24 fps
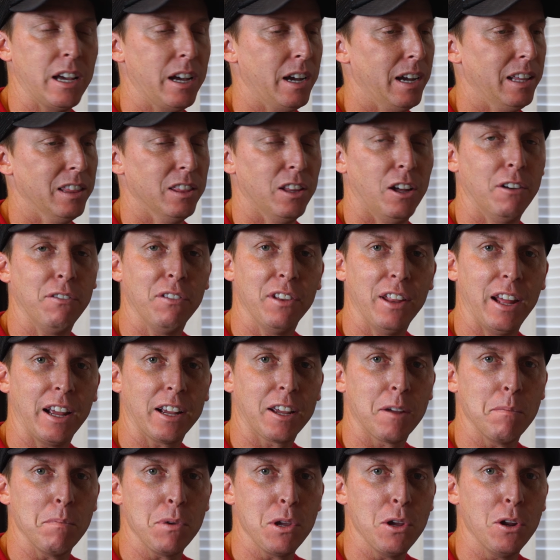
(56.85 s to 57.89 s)
I loved
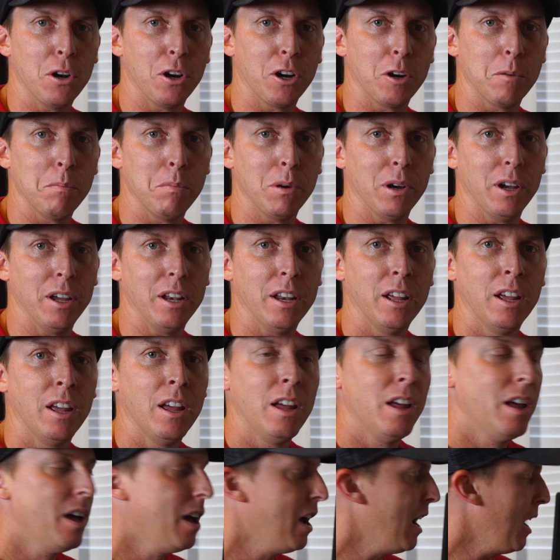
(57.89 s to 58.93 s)
that computer, but
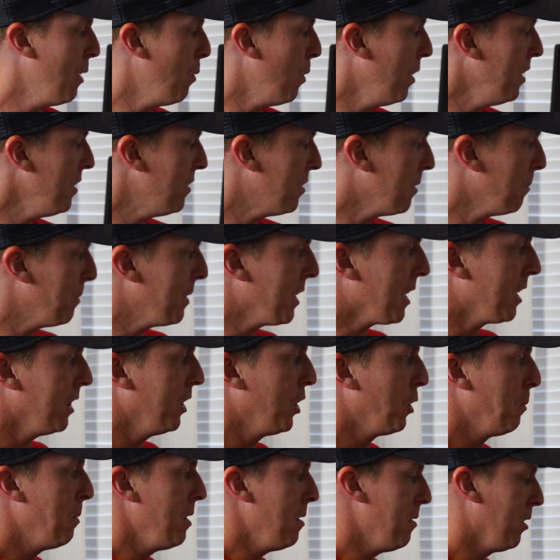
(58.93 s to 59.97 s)
I wanted something a
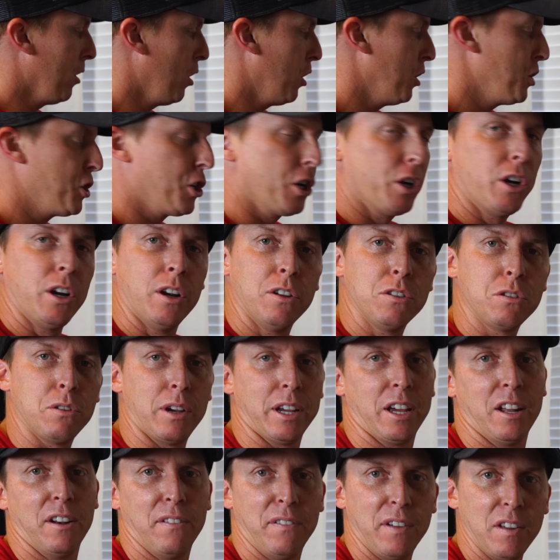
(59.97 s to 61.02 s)
little bit larger, so
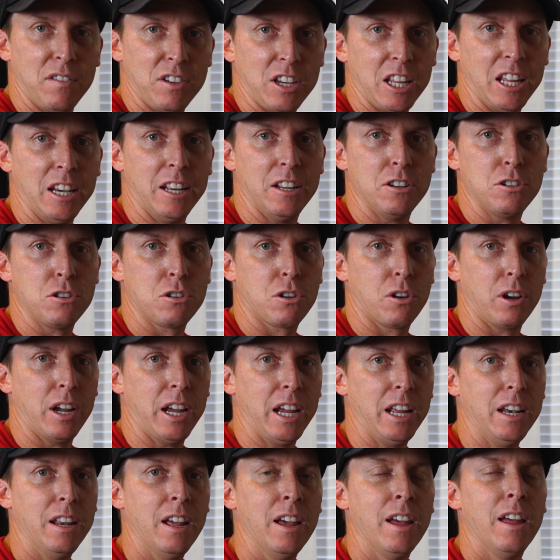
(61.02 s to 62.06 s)
I got a 15-inch
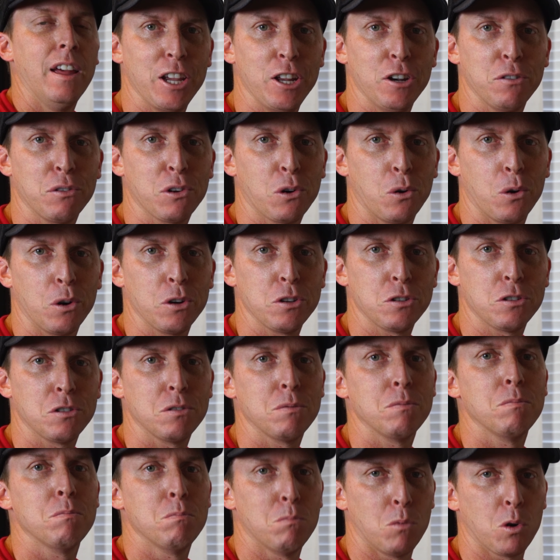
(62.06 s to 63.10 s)
screen, and of
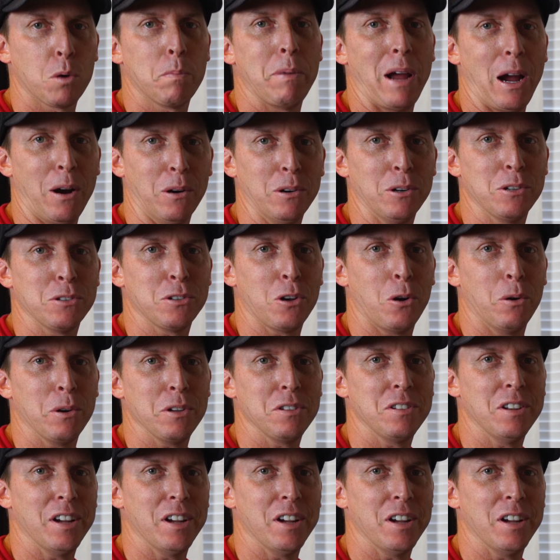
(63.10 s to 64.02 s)
course, more power is always